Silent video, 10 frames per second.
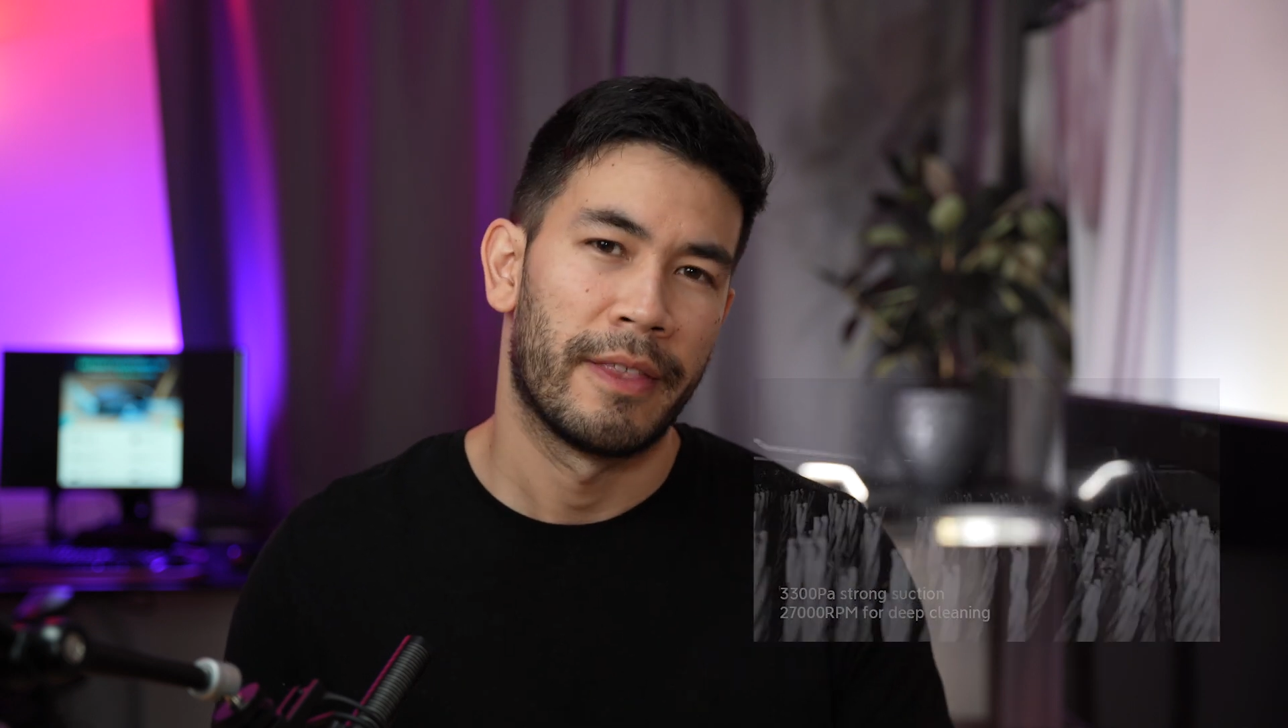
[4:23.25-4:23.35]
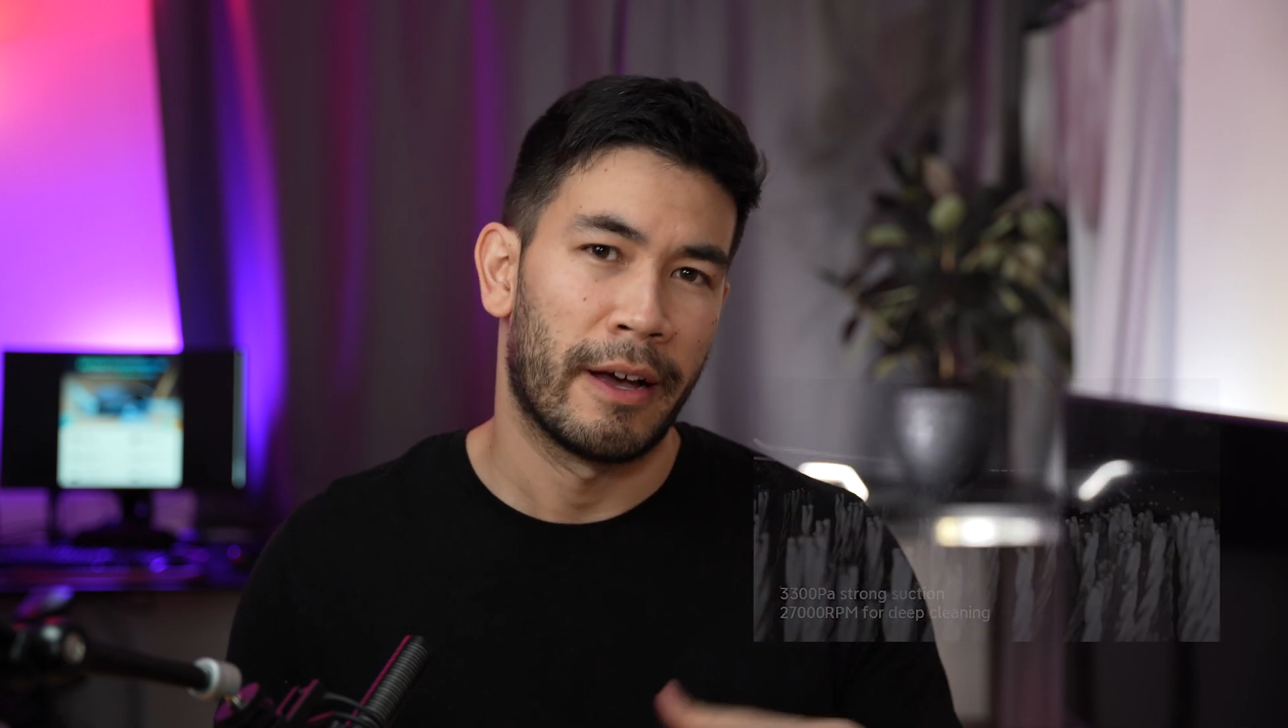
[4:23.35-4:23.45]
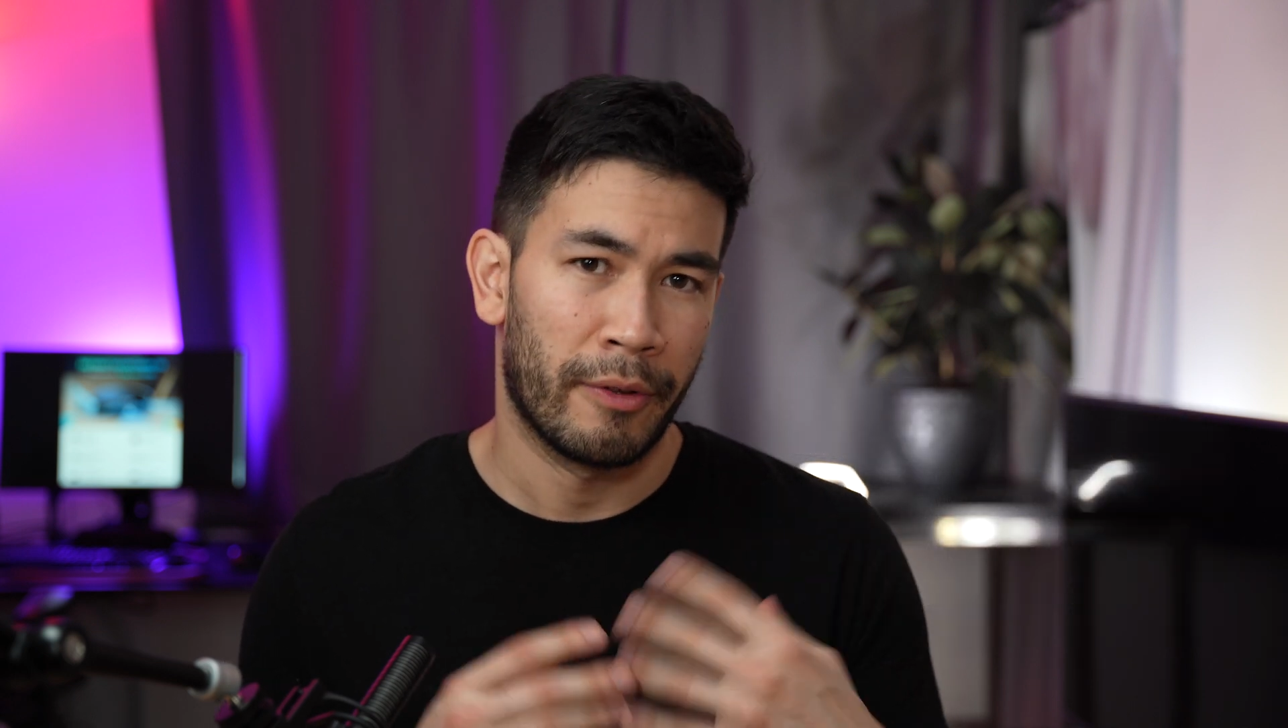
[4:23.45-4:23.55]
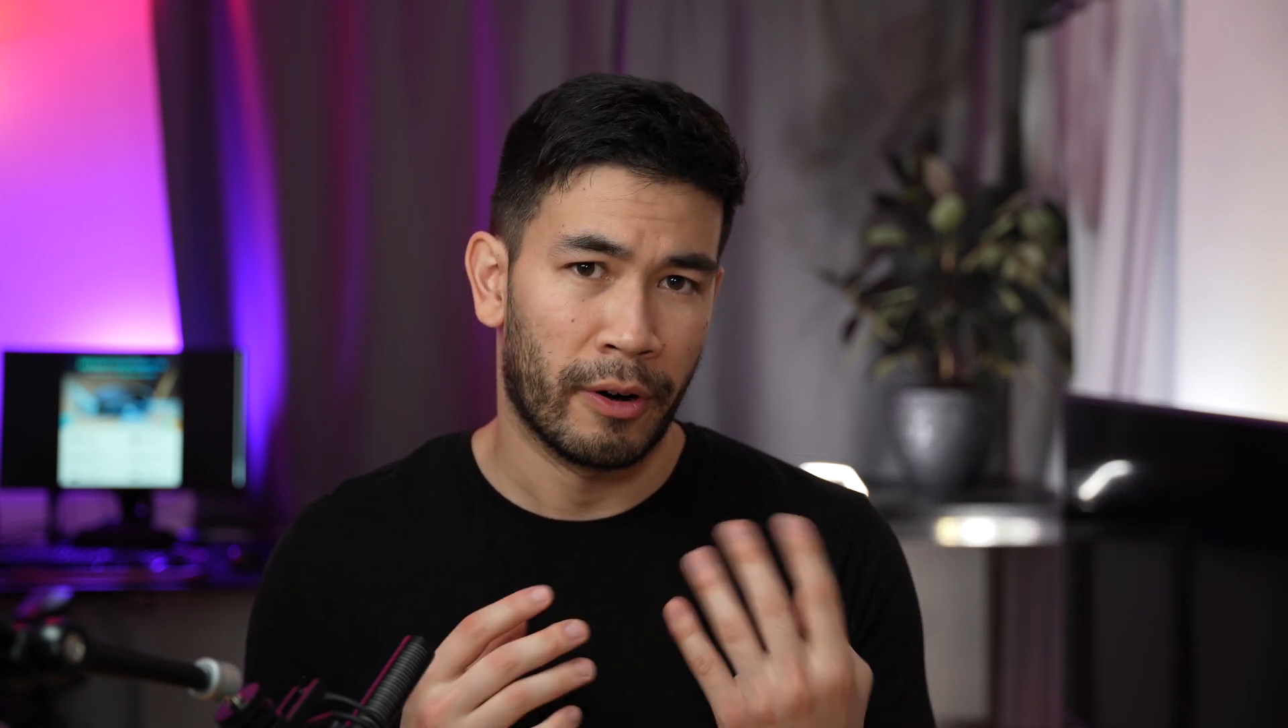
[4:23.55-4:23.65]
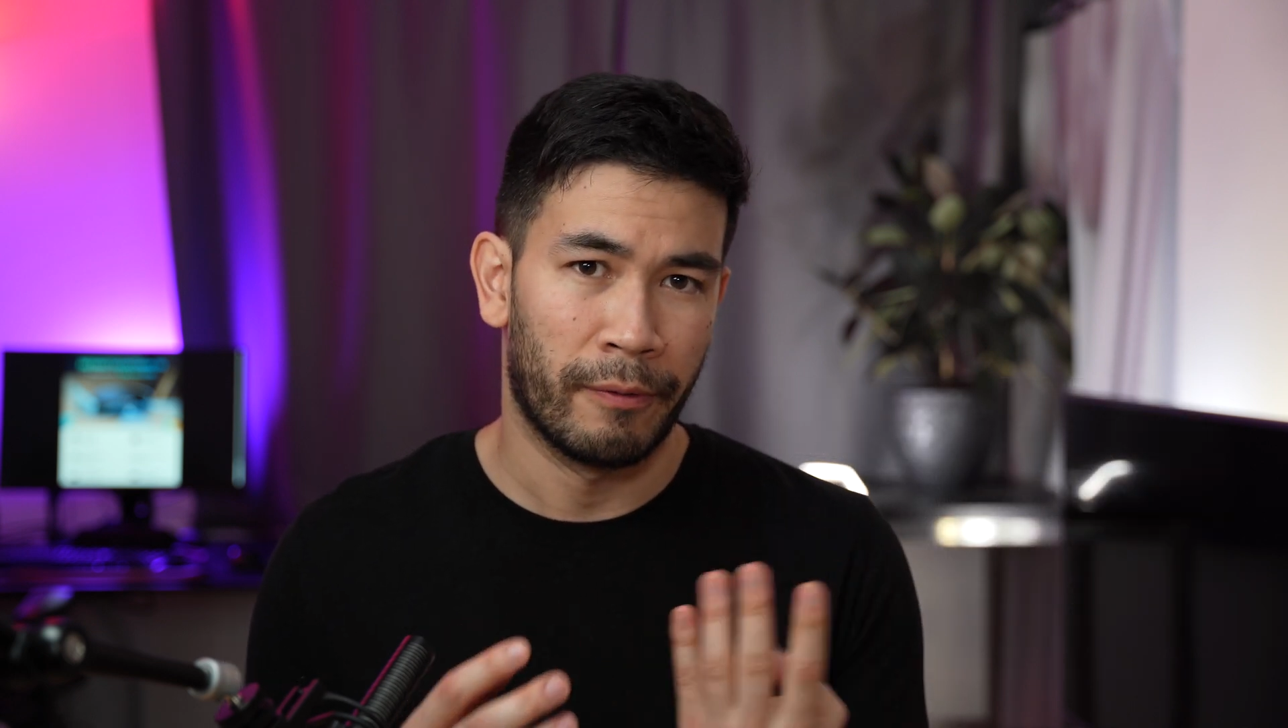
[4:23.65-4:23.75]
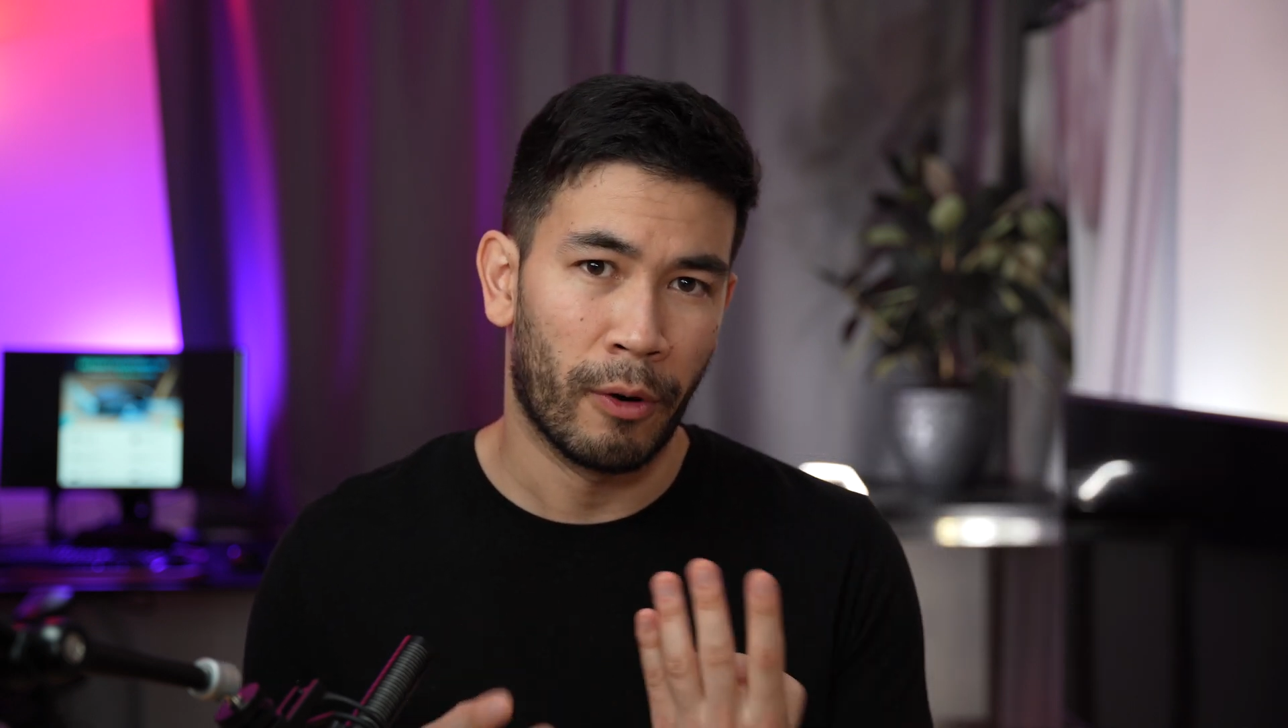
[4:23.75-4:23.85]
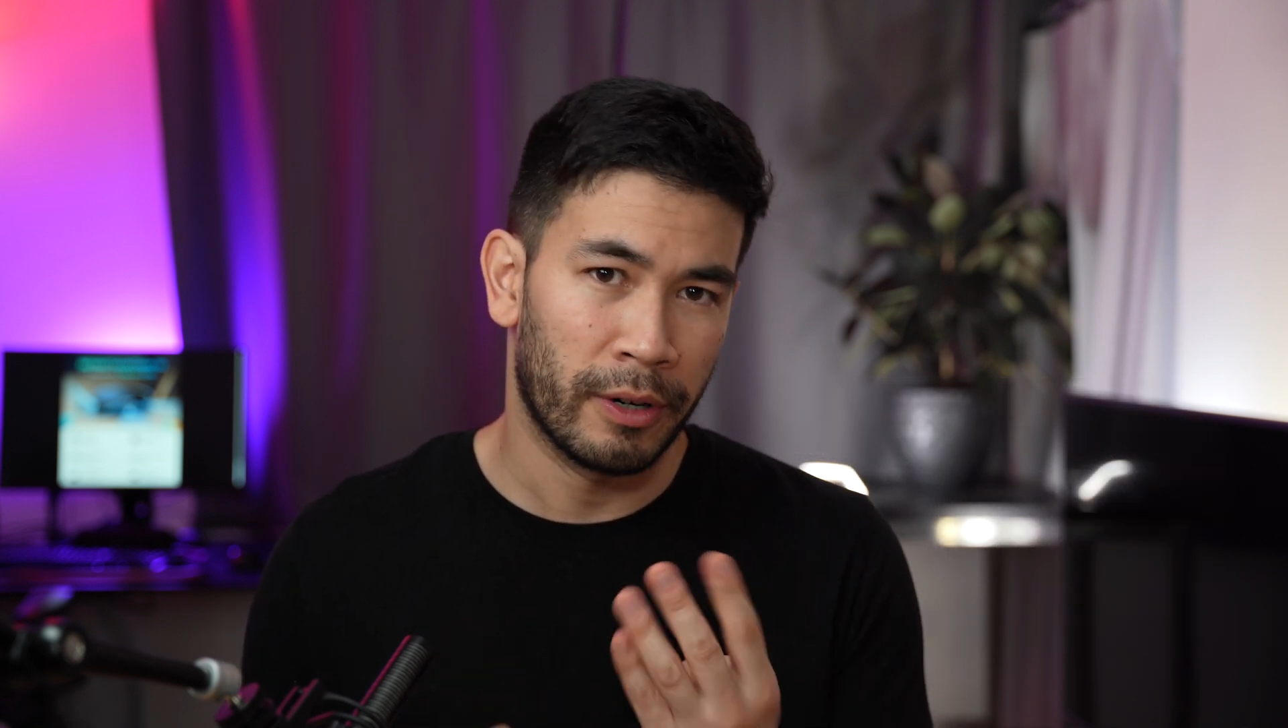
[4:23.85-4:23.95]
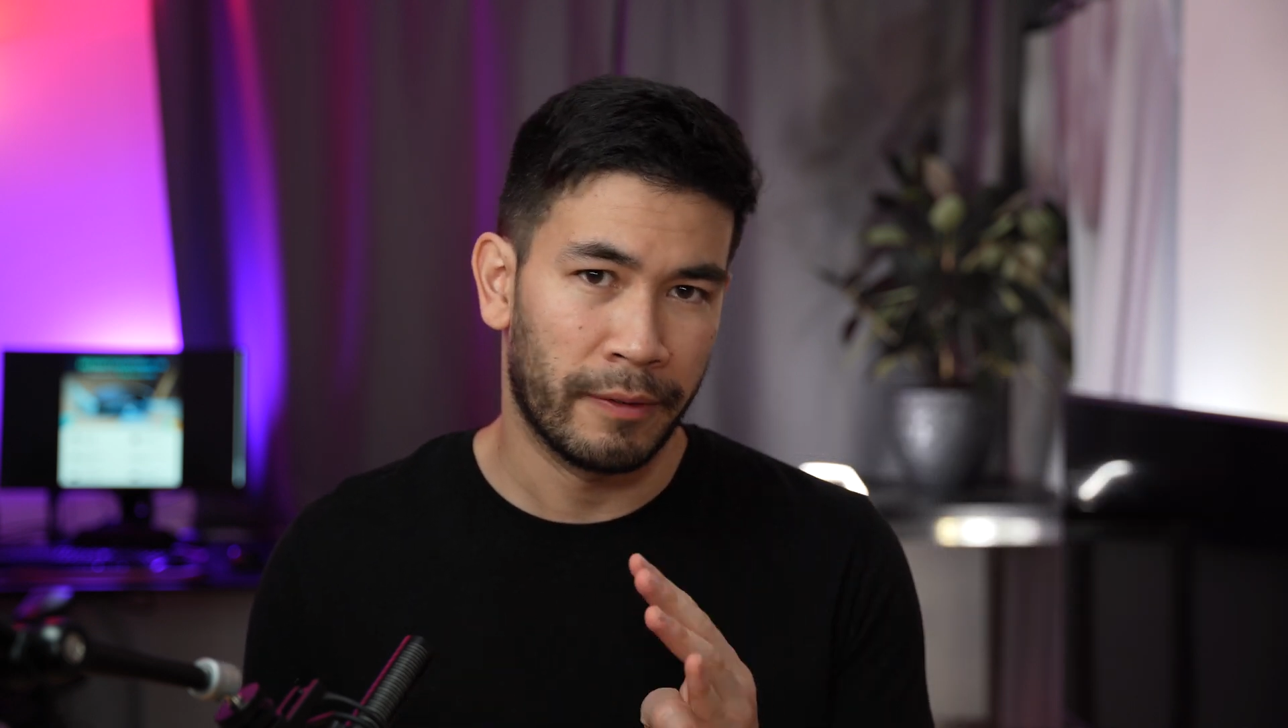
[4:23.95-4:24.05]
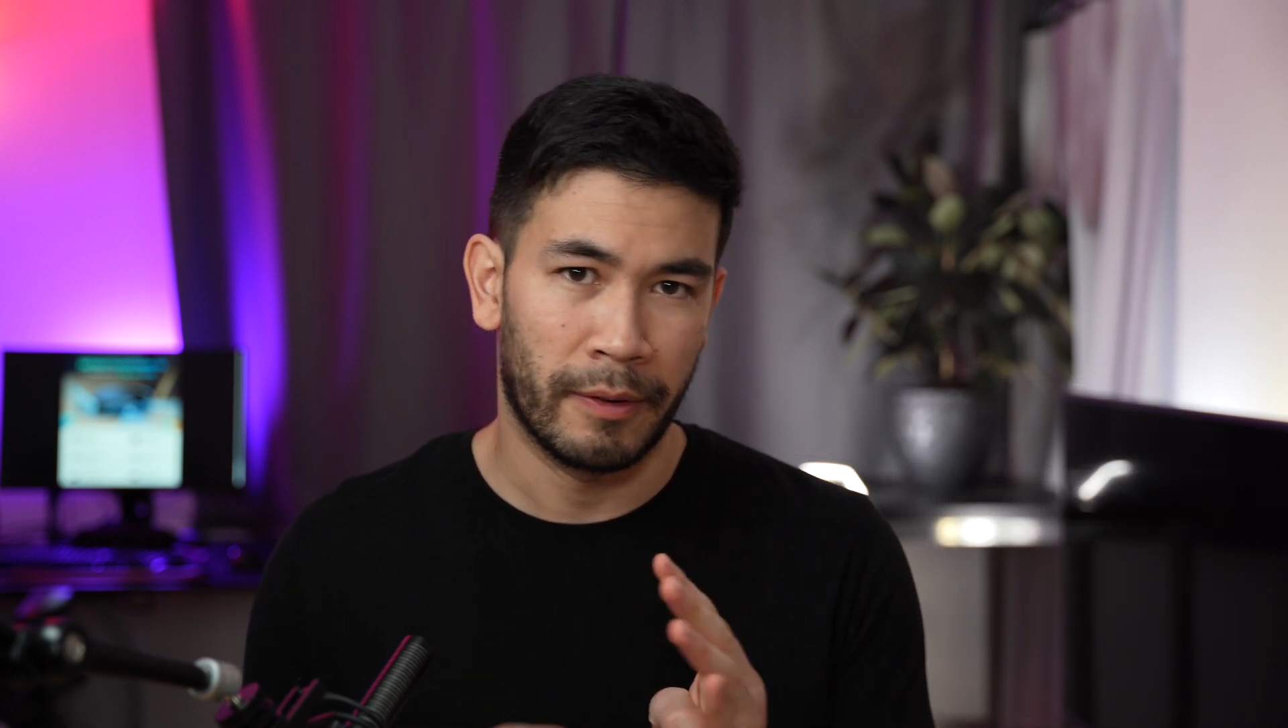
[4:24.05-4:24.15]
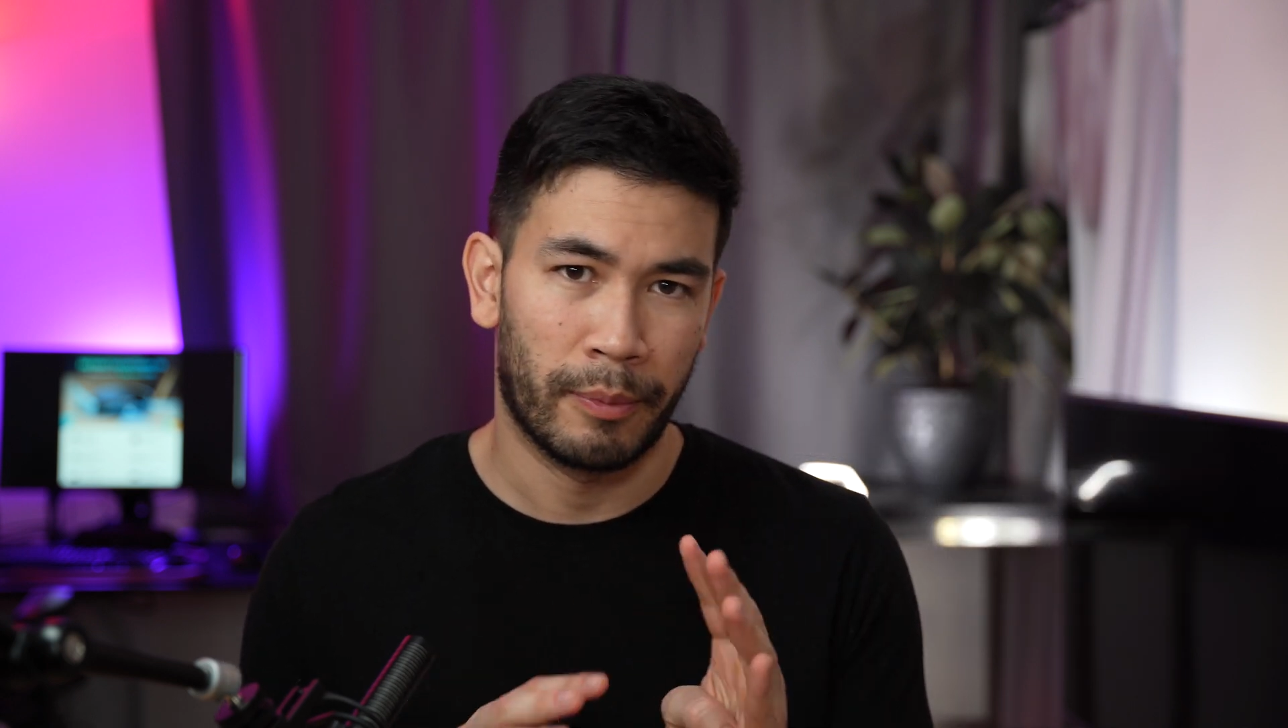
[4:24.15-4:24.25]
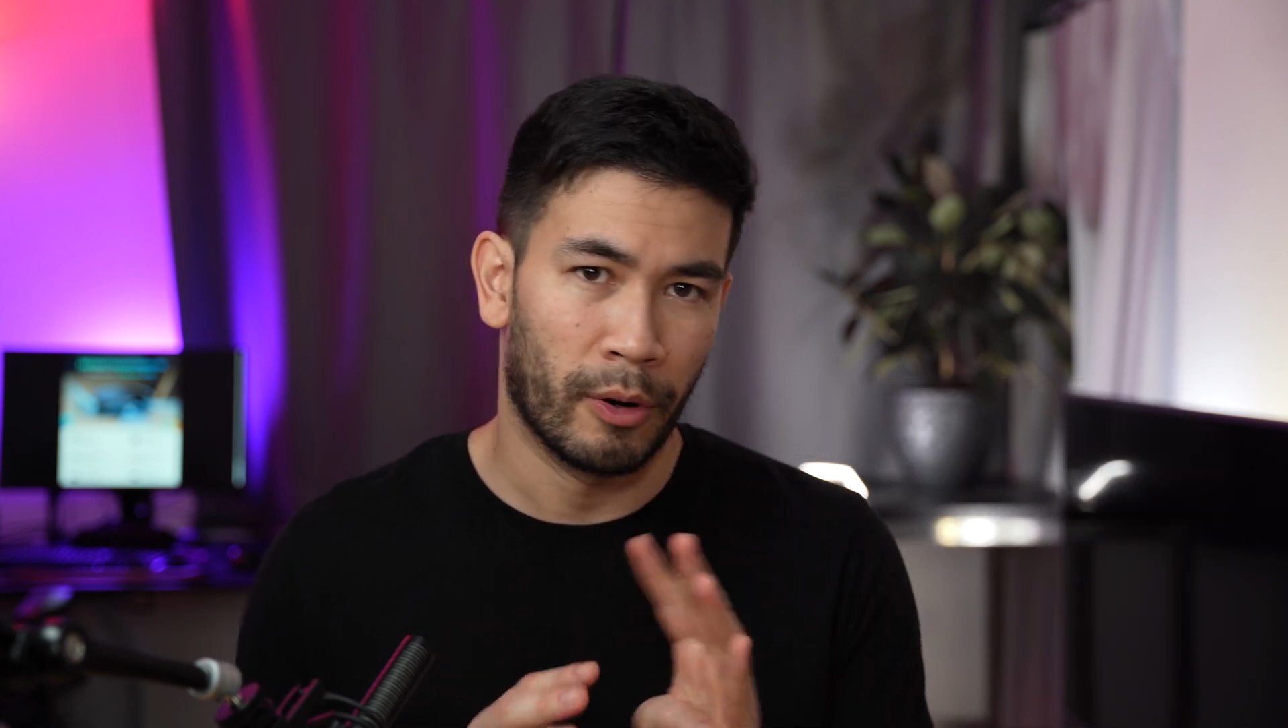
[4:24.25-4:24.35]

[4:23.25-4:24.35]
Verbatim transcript: Now there are four different